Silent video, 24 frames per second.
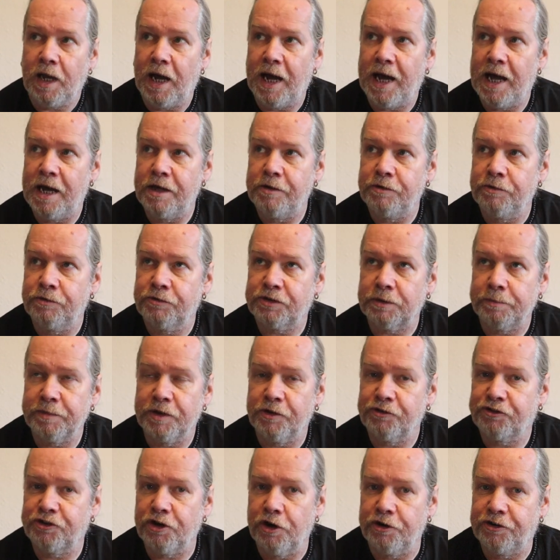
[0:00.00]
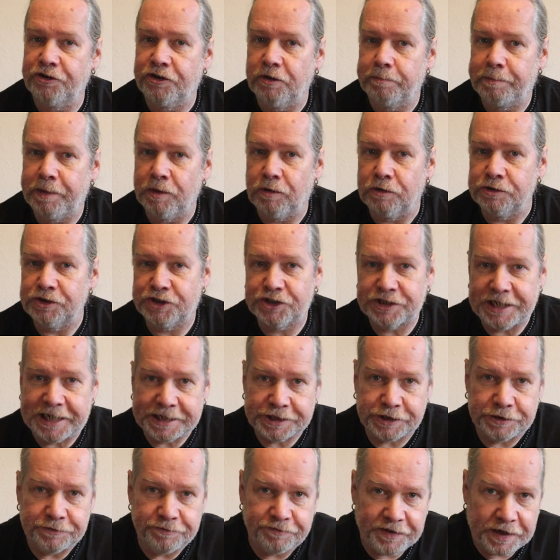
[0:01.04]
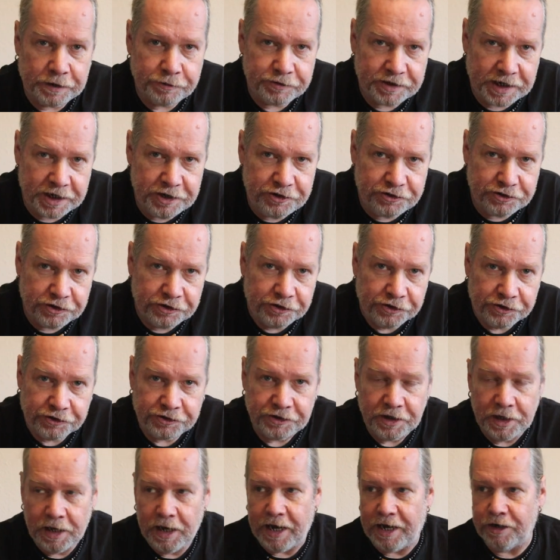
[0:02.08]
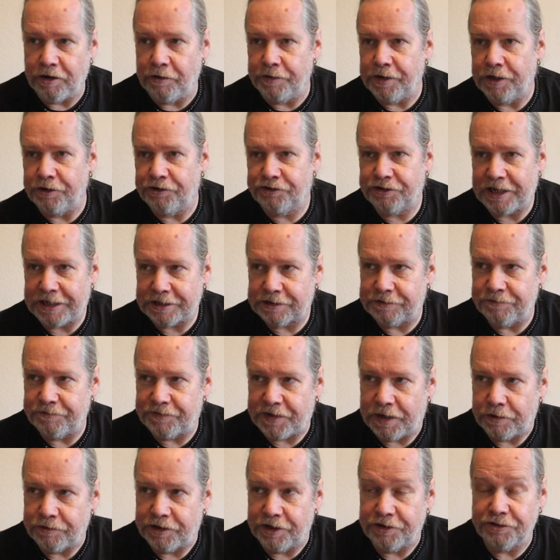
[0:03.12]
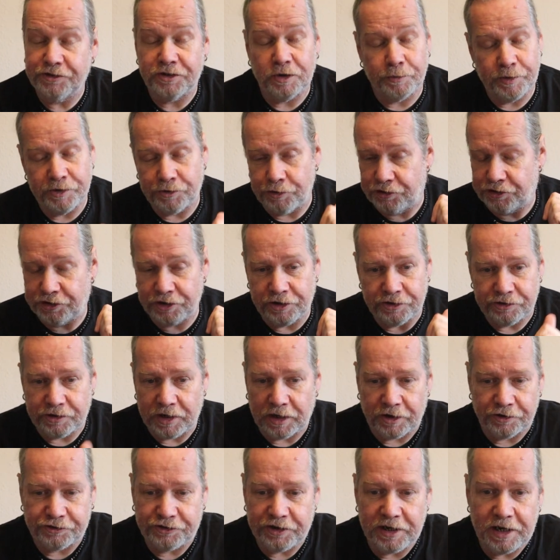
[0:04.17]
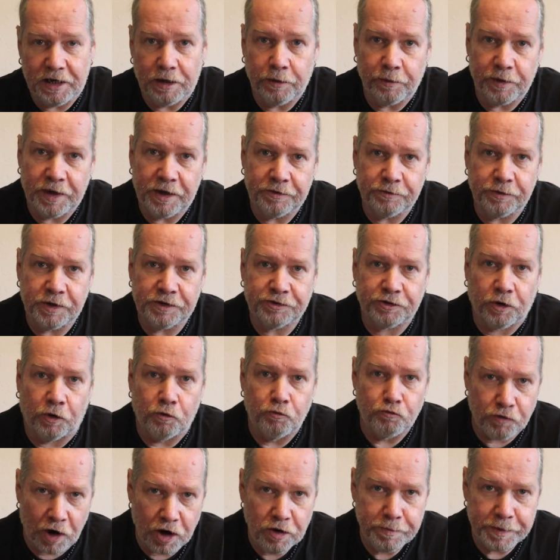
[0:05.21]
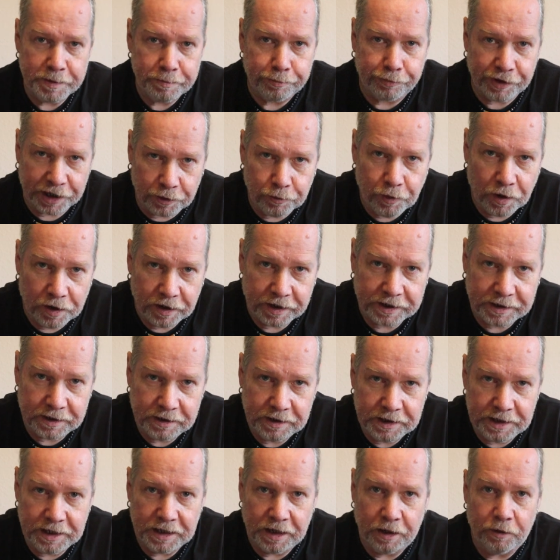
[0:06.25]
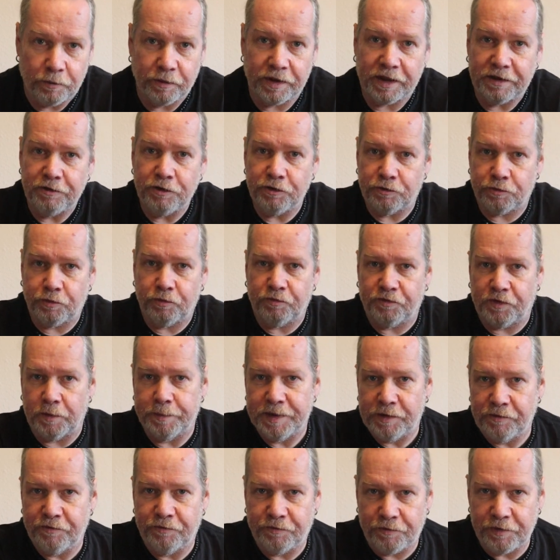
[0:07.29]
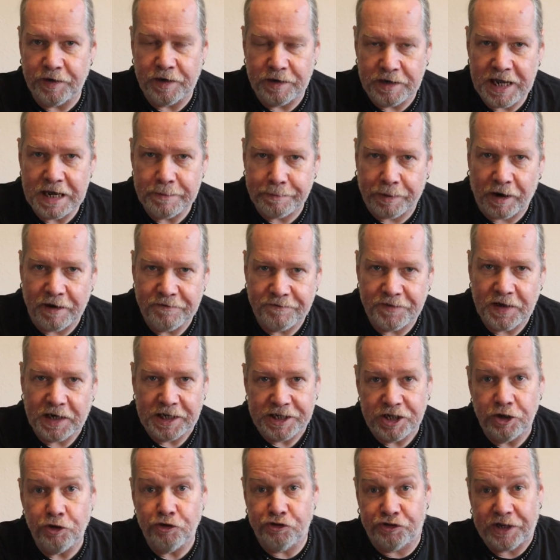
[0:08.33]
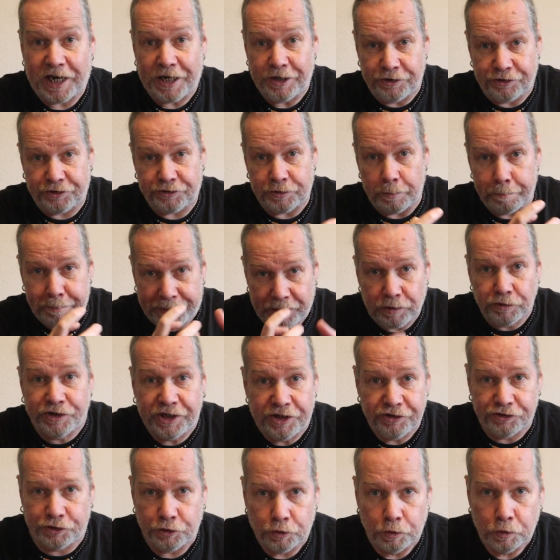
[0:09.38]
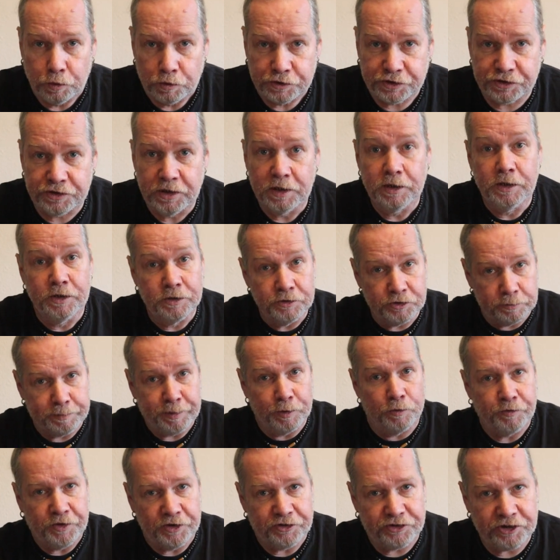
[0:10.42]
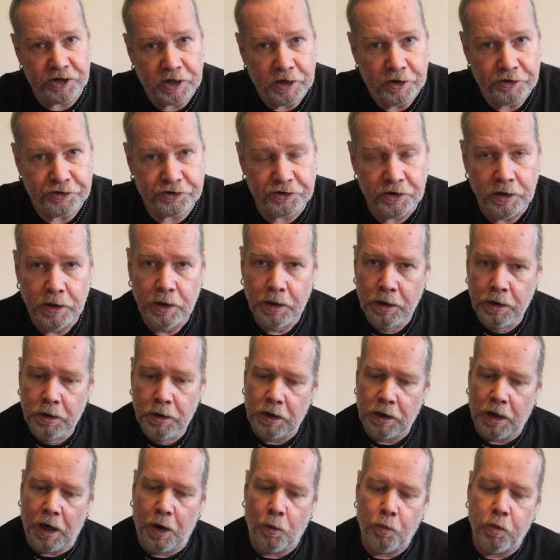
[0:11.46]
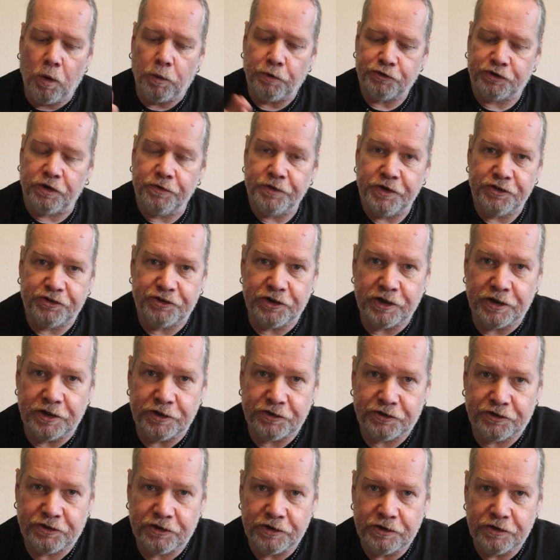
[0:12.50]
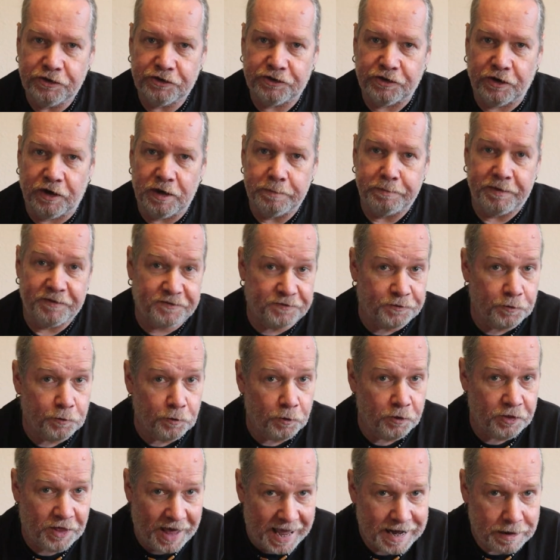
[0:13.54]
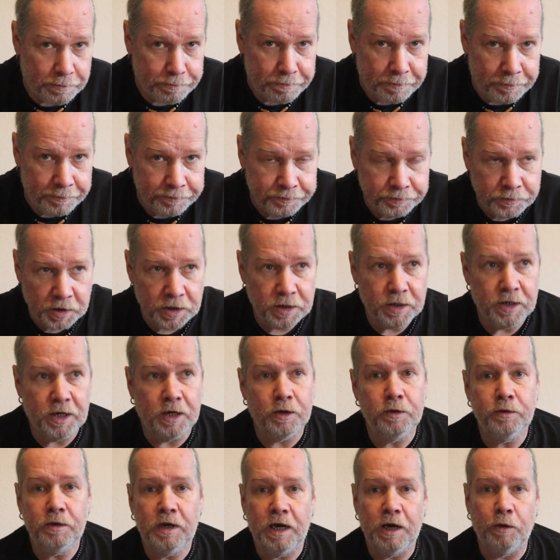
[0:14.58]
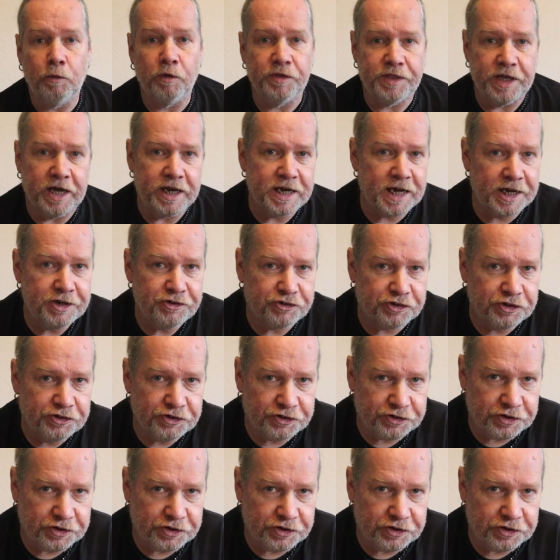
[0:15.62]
and some of those churches are built on Saxon foundations. And on those Saxon foundations, I went to a church last year where there's got Roman brickwork, you know, where you, from a nearby villa, use that as building tools to build the church. And what was on the church site before then, you know, was it an ancient